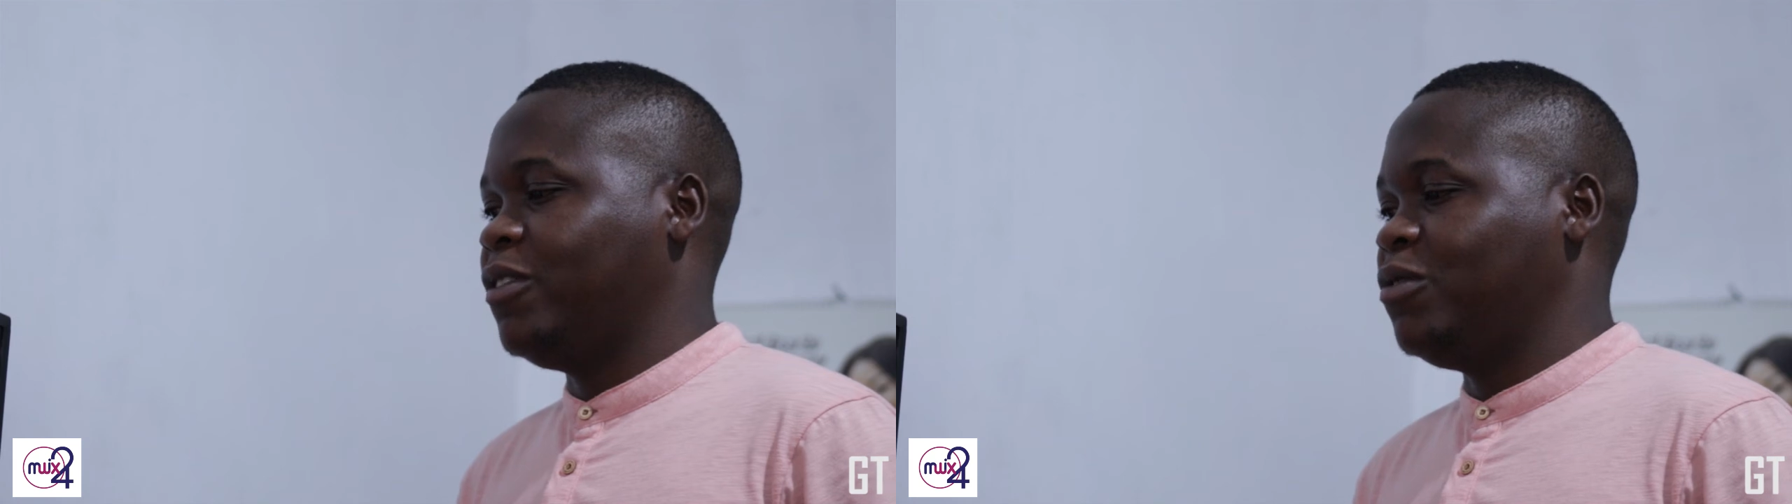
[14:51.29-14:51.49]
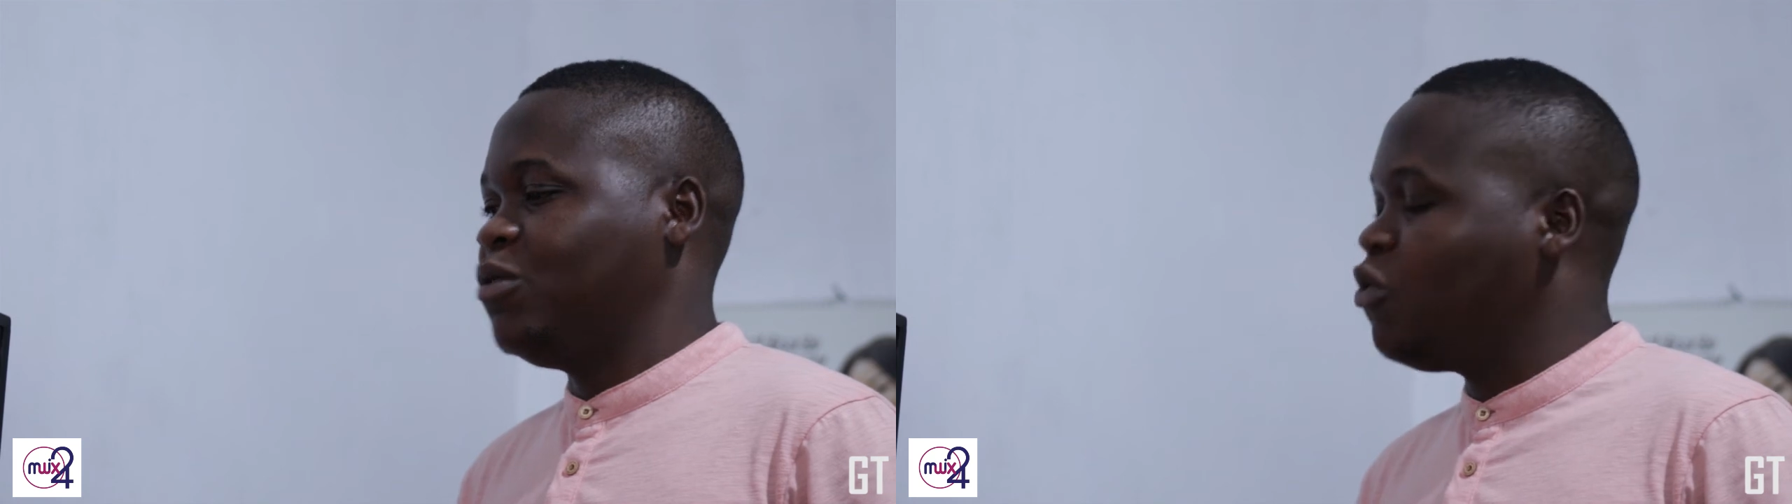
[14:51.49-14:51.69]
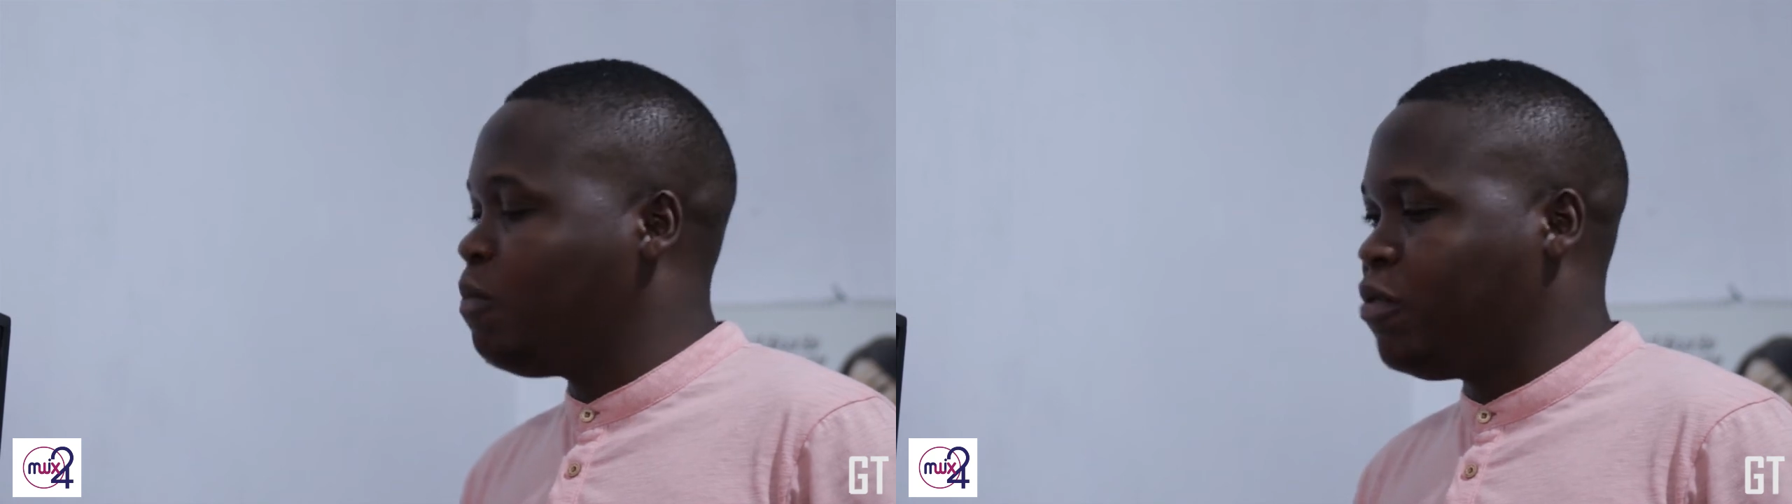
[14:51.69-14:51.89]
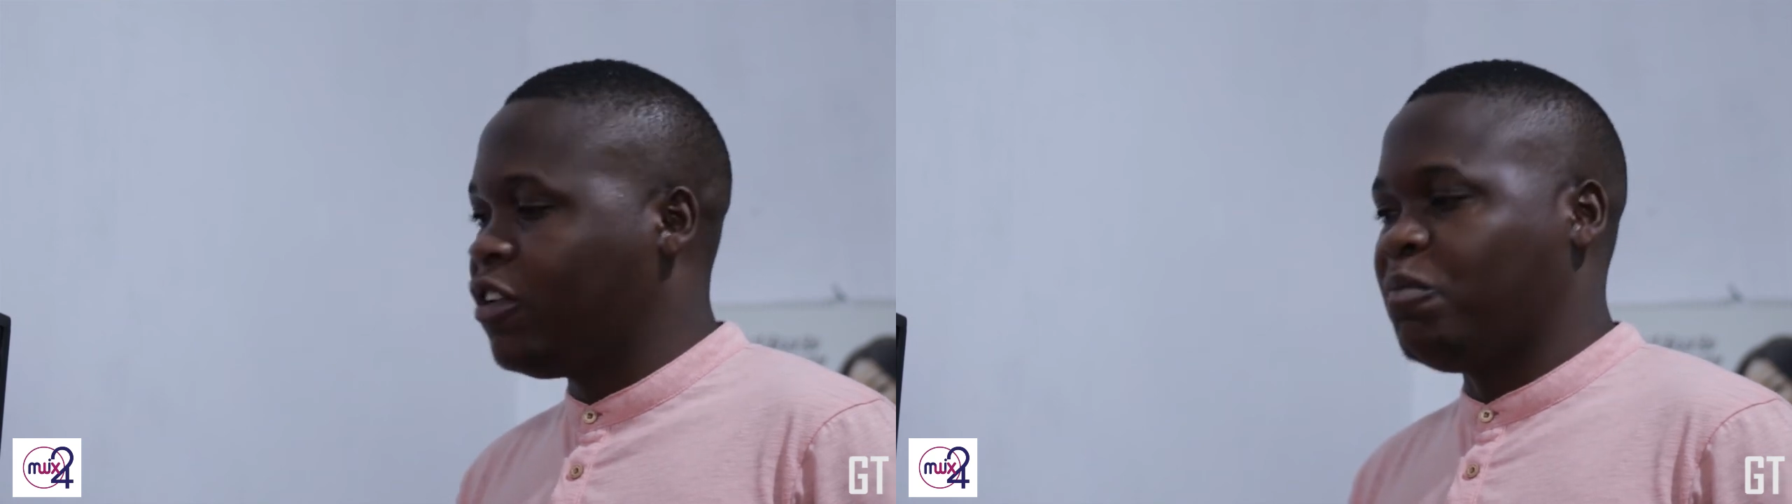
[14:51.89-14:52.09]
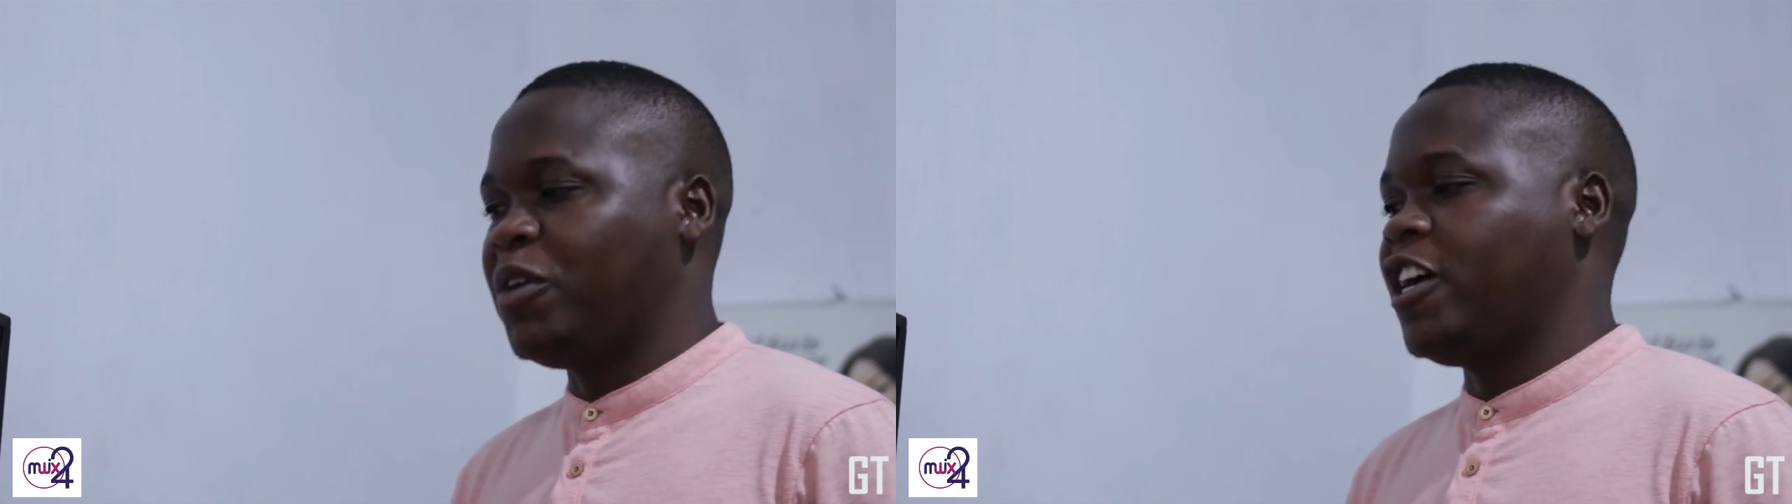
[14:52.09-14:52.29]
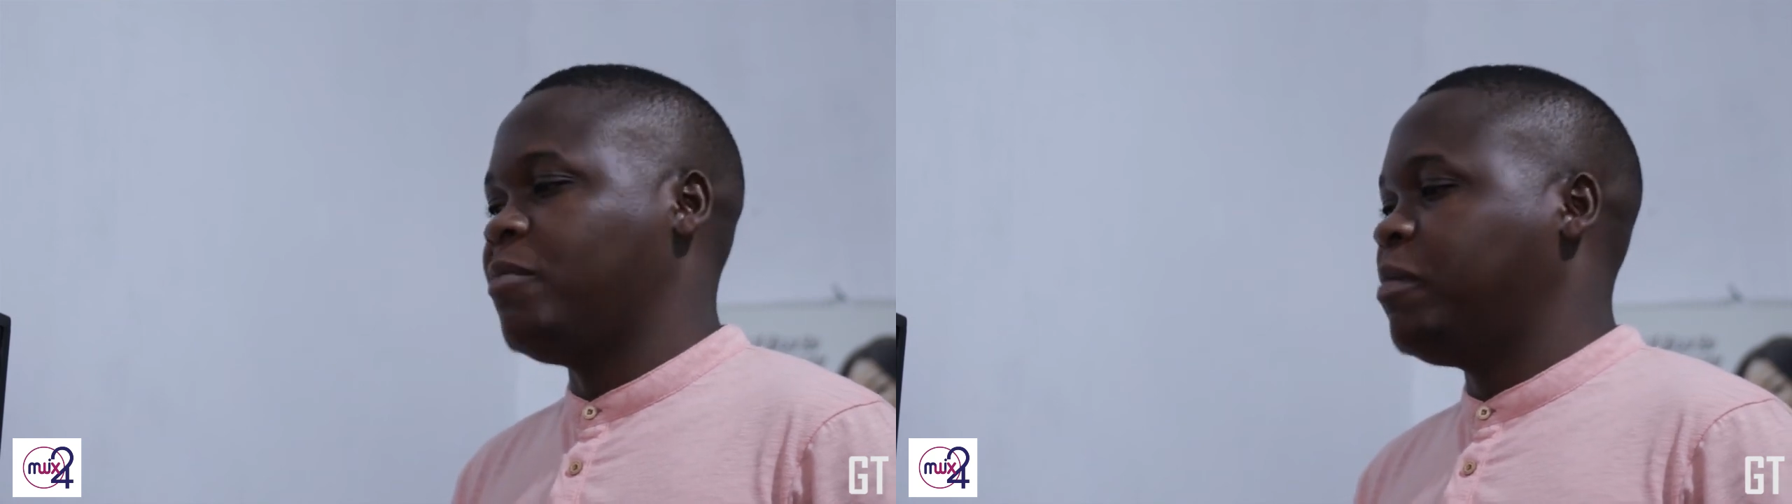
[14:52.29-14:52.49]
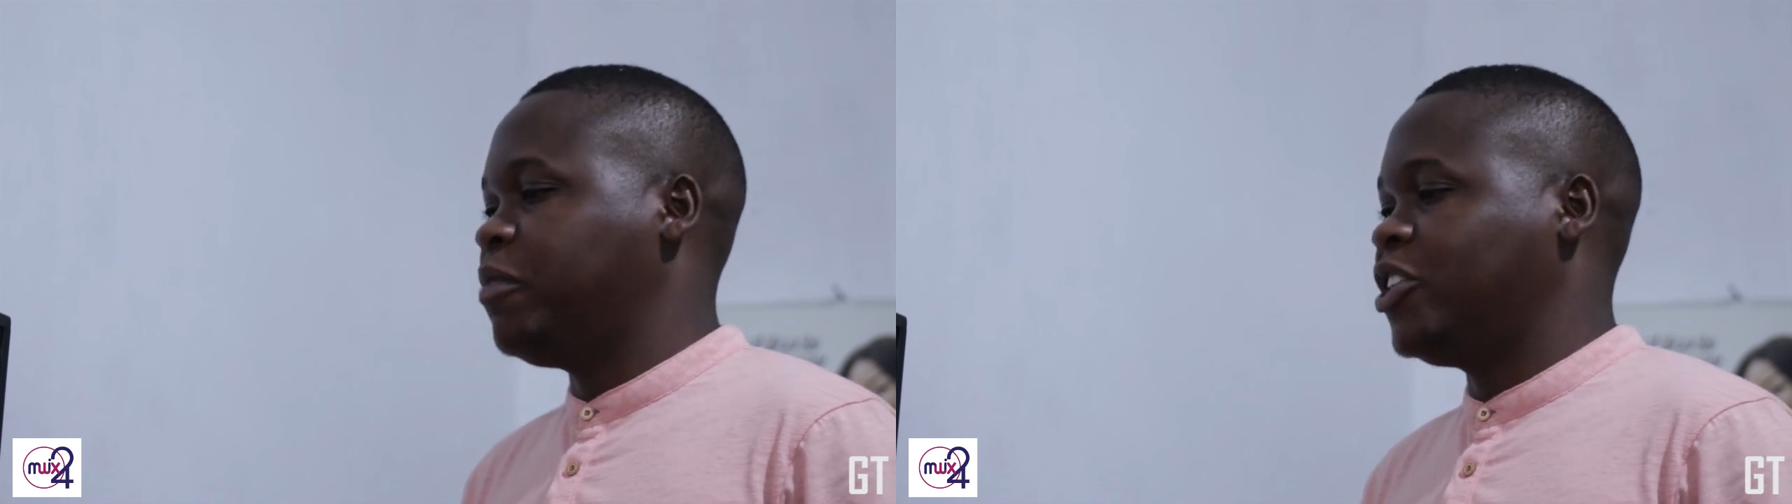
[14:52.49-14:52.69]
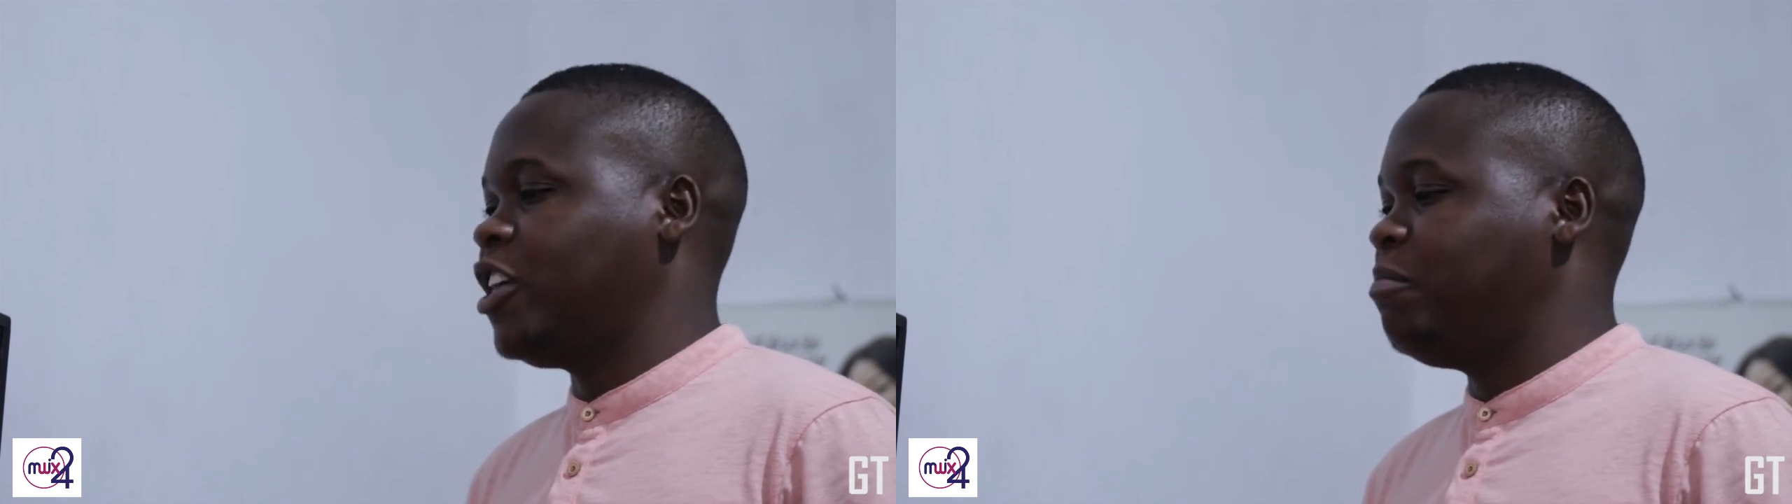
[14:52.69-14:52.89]
Mbora mwankama
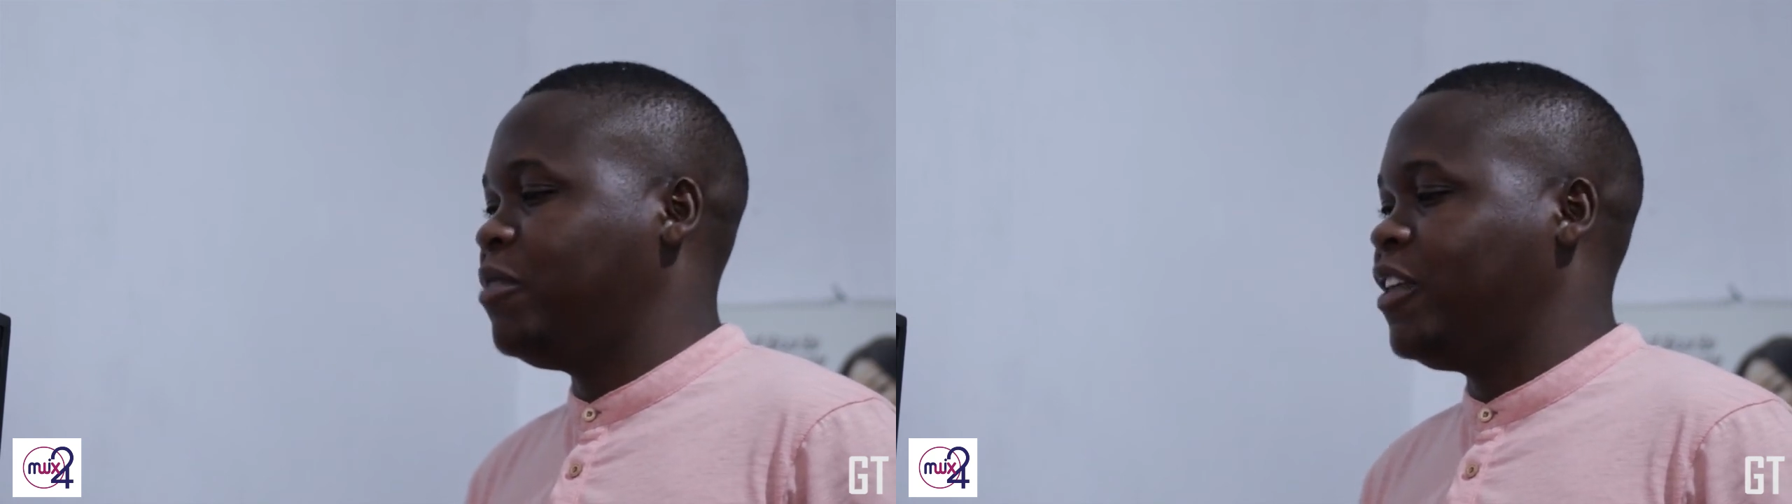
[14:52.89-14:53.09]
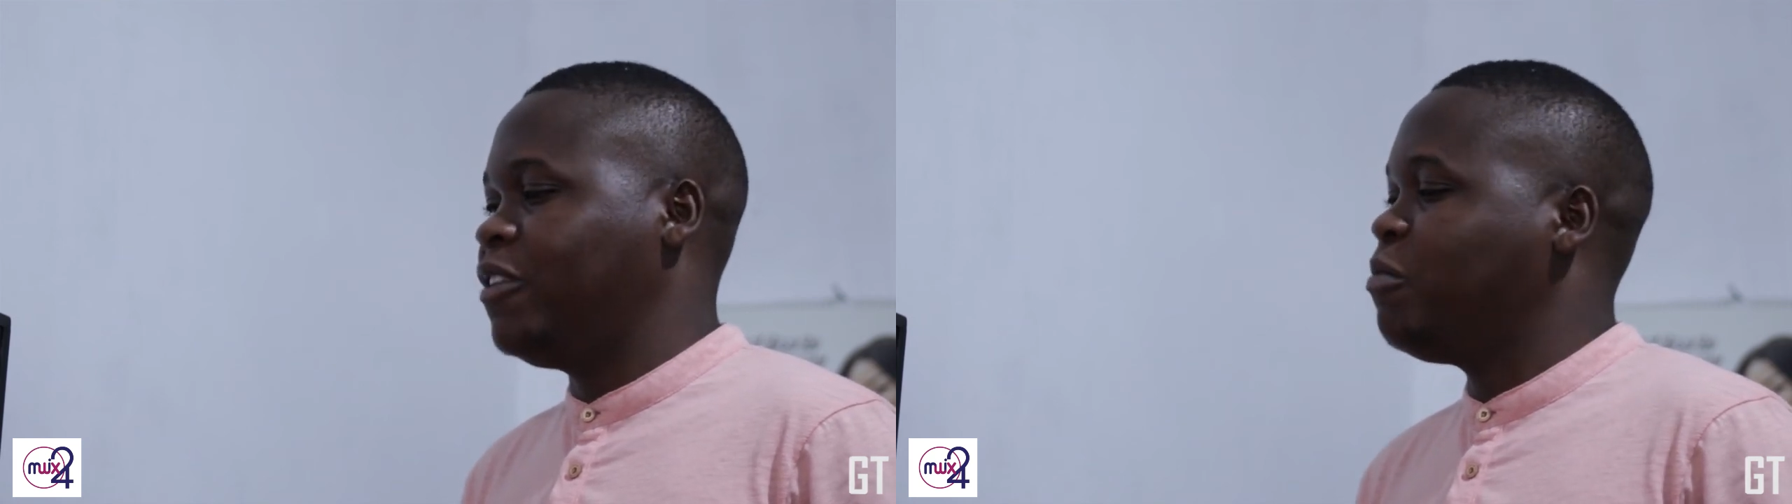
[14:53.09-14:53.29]
pressure ambi,